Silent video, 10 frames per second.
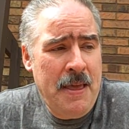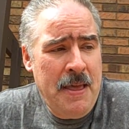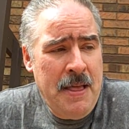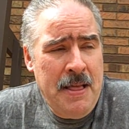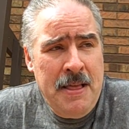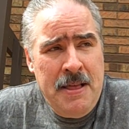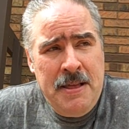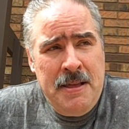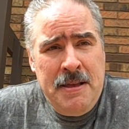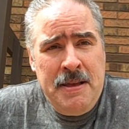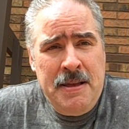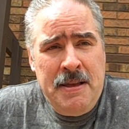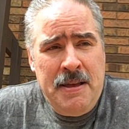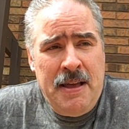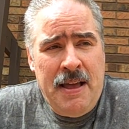
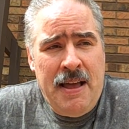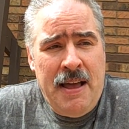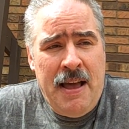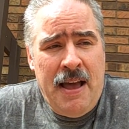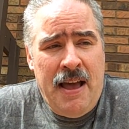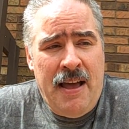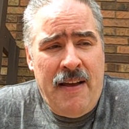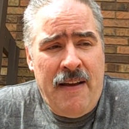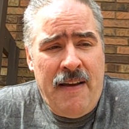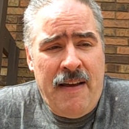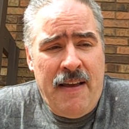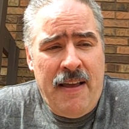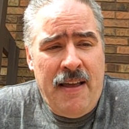(no one is talking)